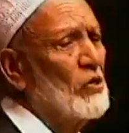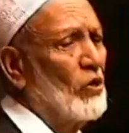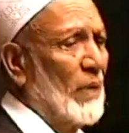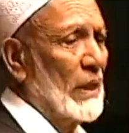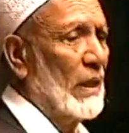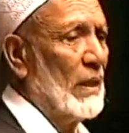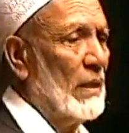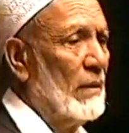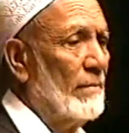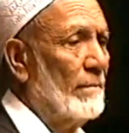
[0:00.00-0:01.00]
and your mother.
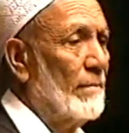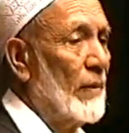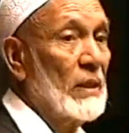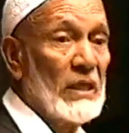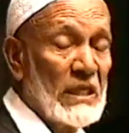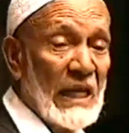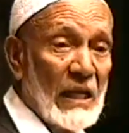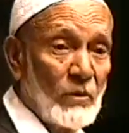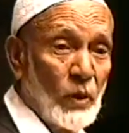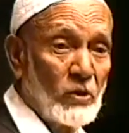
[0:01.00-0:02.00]
These are
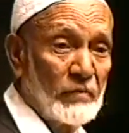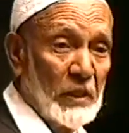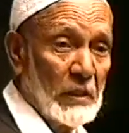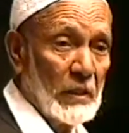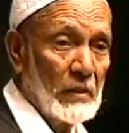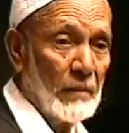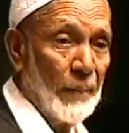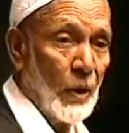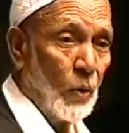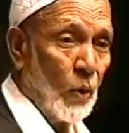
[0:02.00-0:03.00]
the words of Jesus.
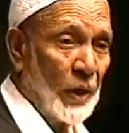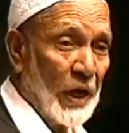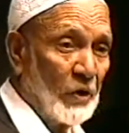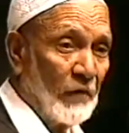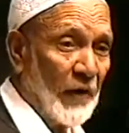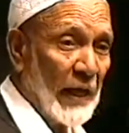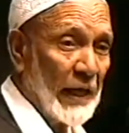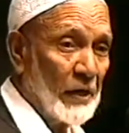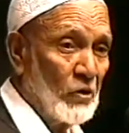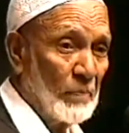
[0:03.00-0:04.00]
Honor your
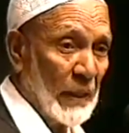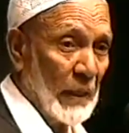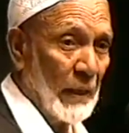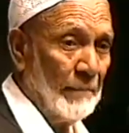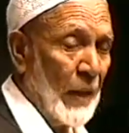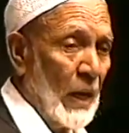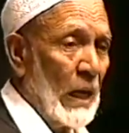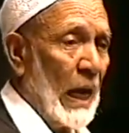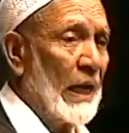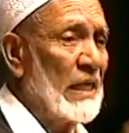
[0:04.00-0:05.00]
father and your mother.
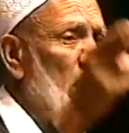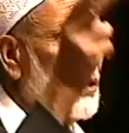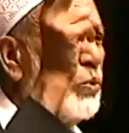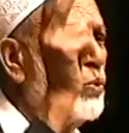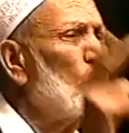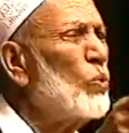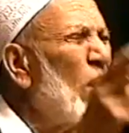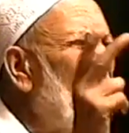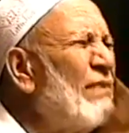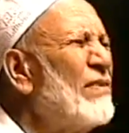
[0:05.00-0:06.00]
And he said,
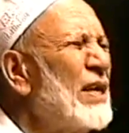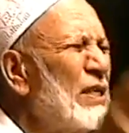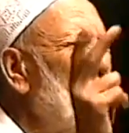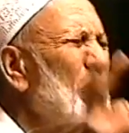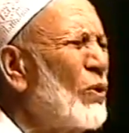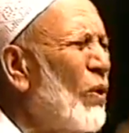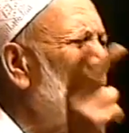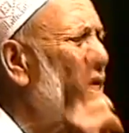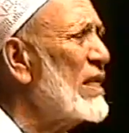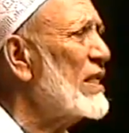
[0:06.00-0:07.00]
whosoever
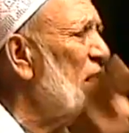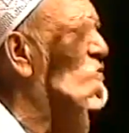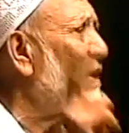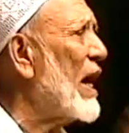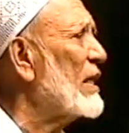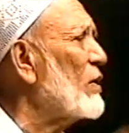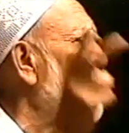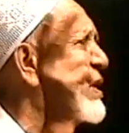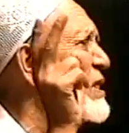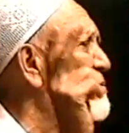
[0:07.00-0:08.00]
dishonoreth his father
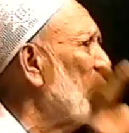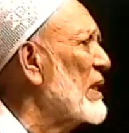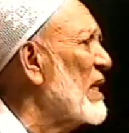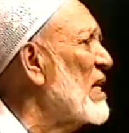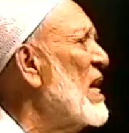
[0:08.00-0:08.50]
or his mother,